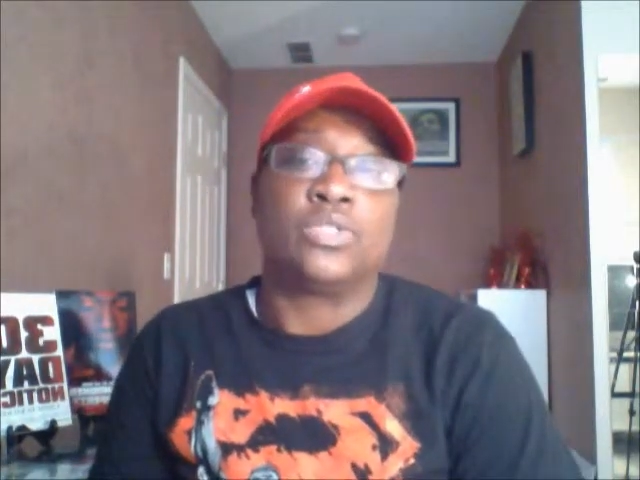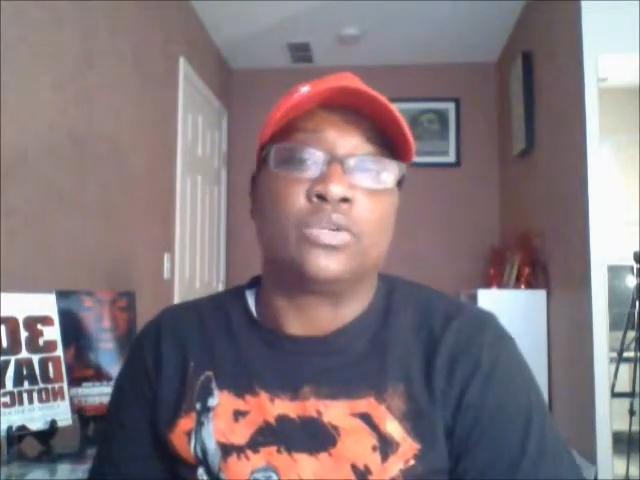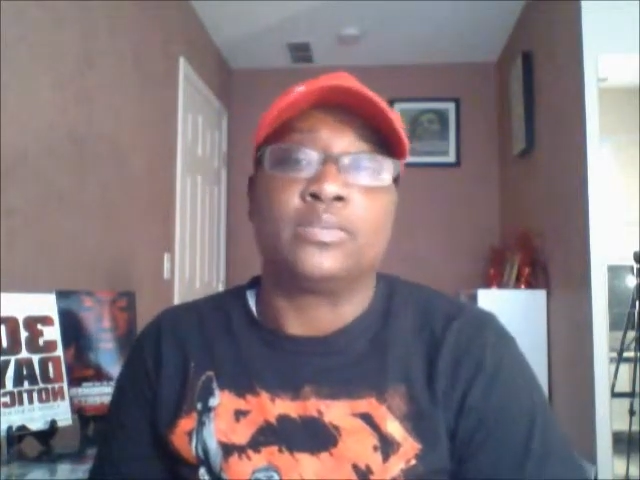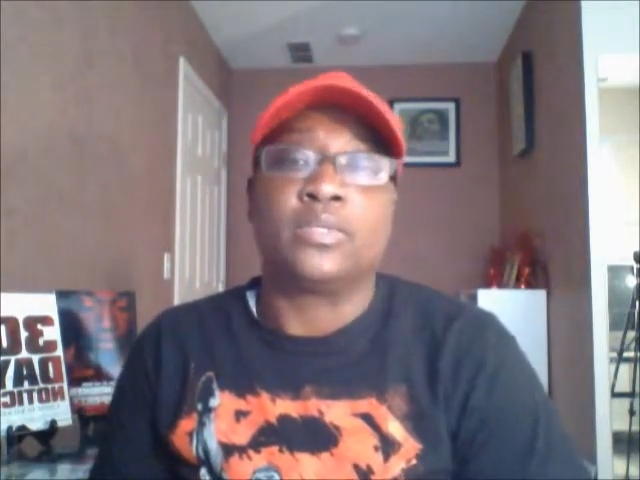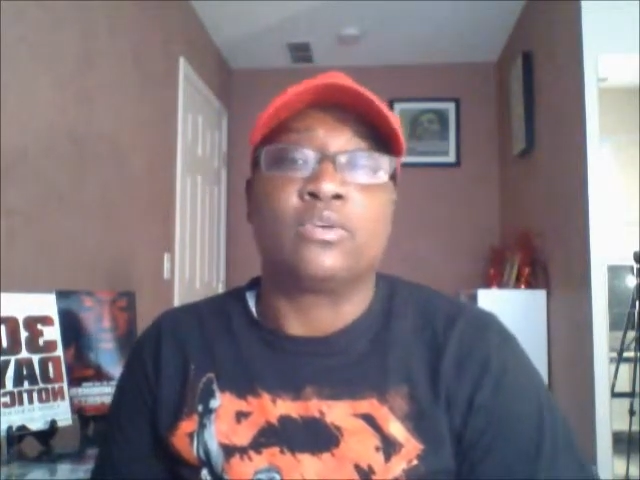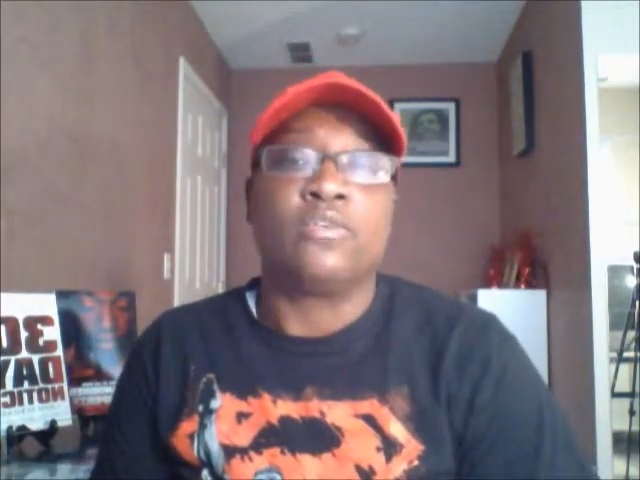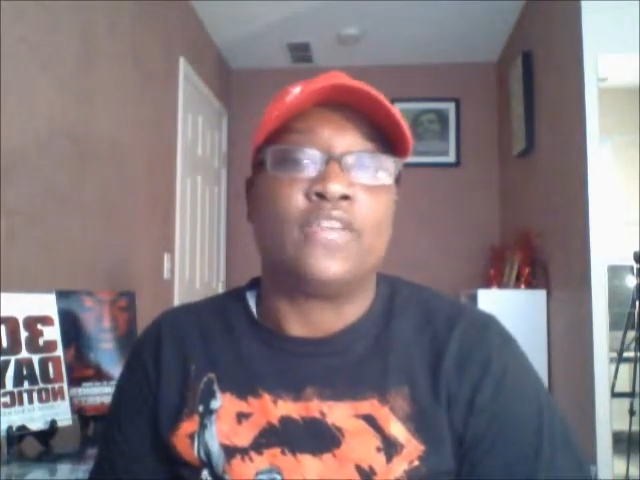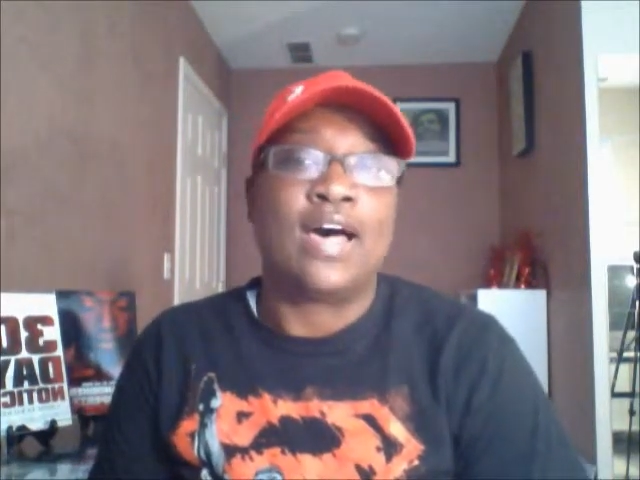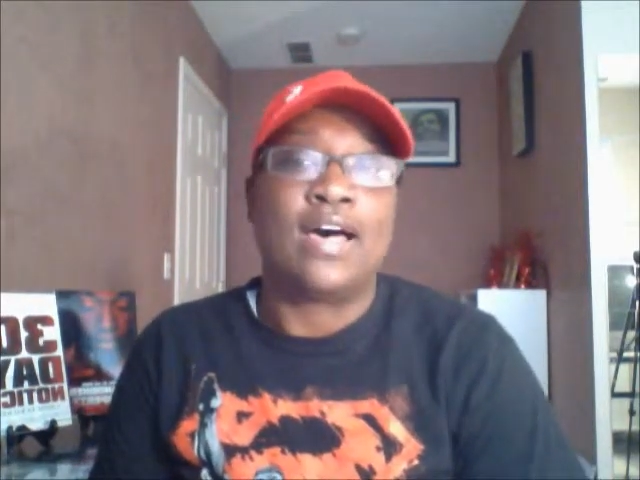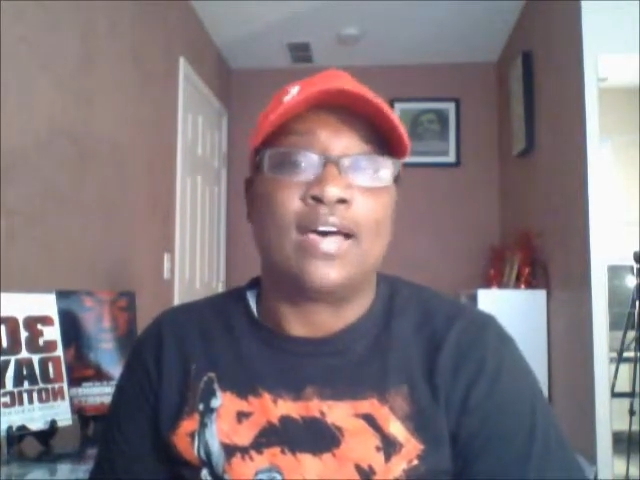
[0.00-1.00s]
Scribical
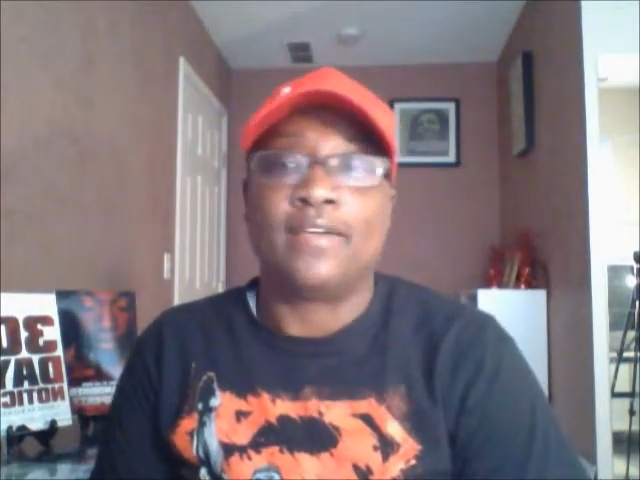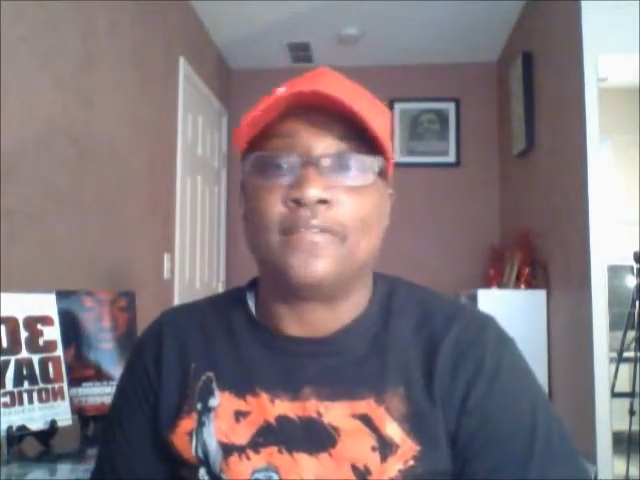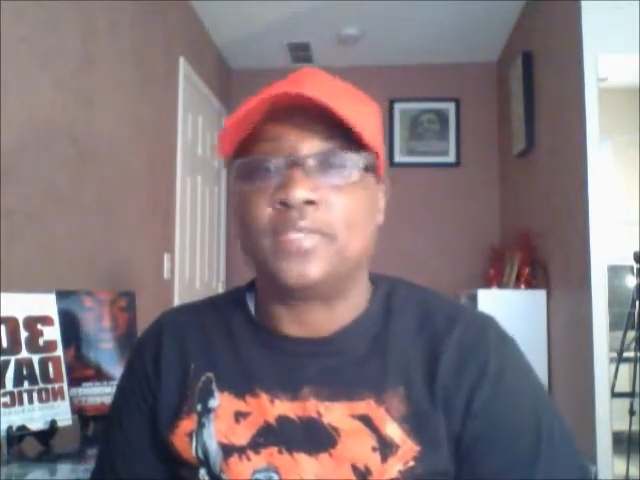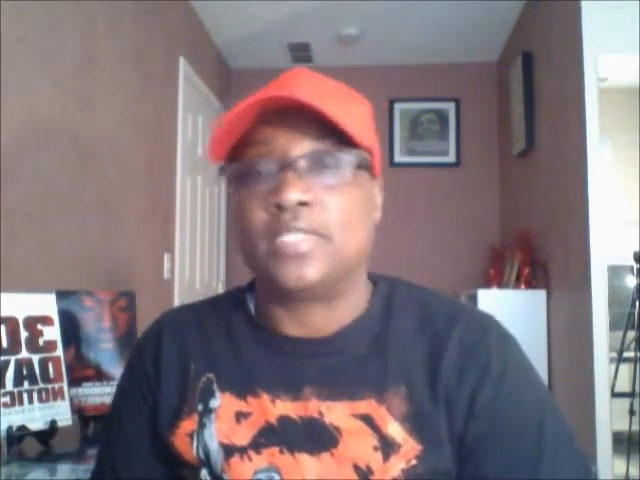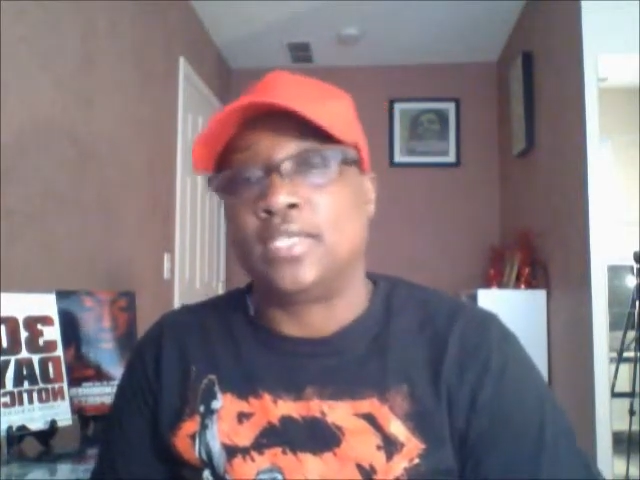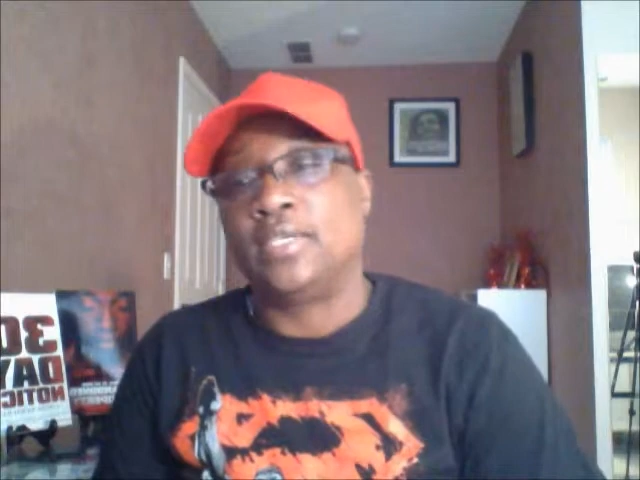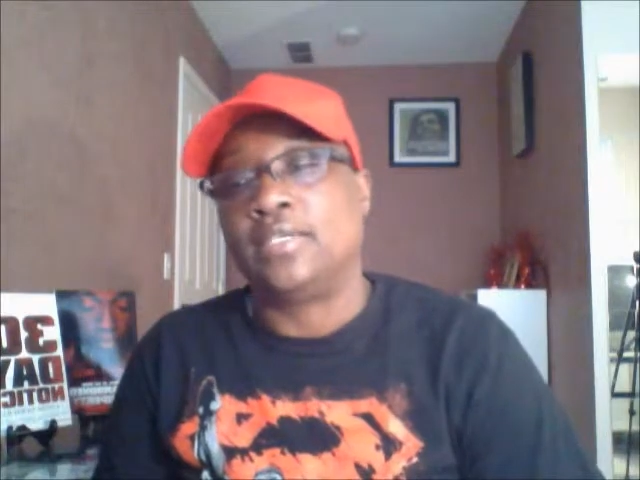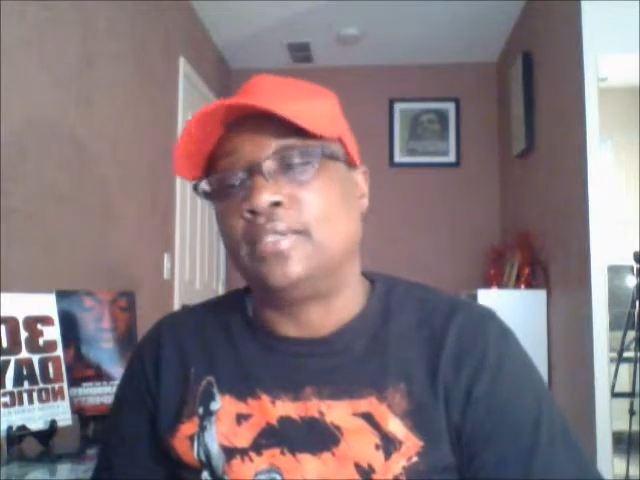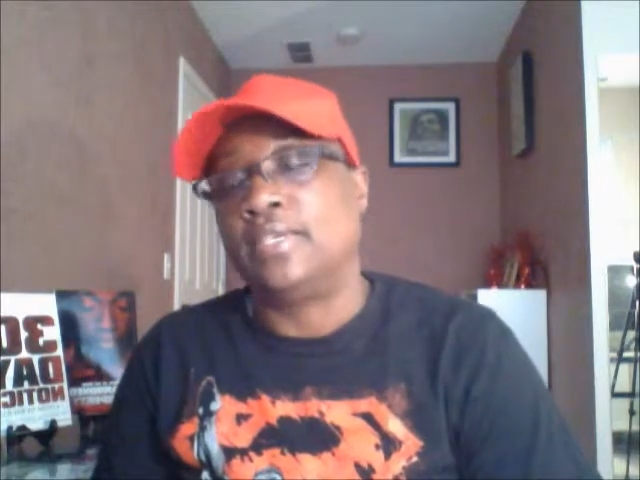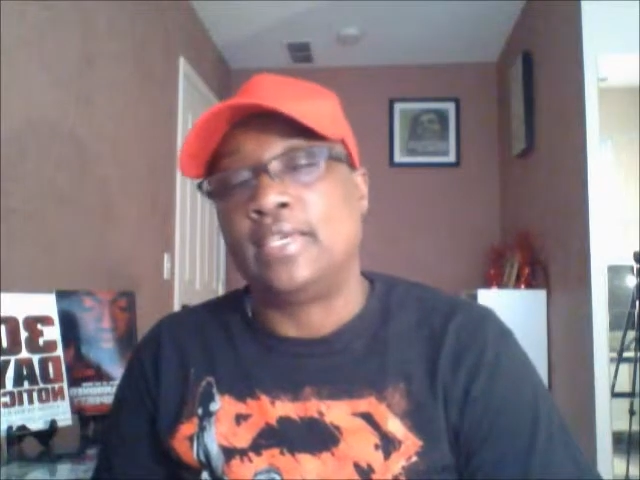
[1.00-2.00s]
Vibes and,